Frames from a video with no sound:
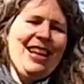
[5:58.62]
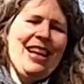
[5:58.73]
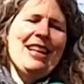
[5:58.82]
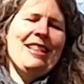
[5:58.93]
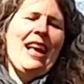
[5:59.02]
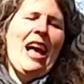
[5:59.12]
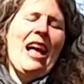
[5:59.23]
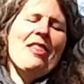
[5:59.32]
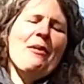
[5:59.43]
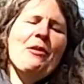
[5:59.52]
And
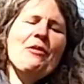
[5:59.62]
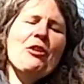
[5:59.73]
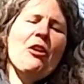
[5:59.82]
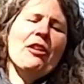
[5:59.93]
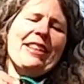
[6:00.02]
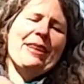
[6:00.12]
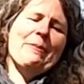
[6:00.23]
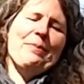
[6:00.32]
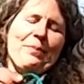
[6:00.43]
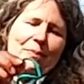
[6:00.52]
uh, then we've got
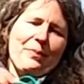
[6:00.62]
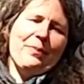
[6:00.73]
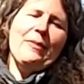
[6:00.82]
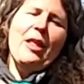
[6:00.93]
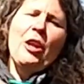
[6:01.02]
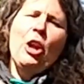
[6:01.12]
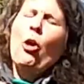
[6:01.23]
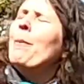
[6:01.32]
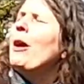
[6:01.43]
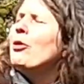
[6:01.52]
the
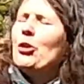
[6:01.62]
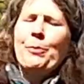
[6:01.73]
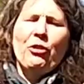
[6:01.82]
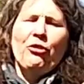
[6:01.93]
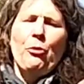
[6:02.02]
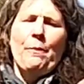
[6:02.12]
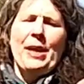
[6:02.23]
long bit on top of the short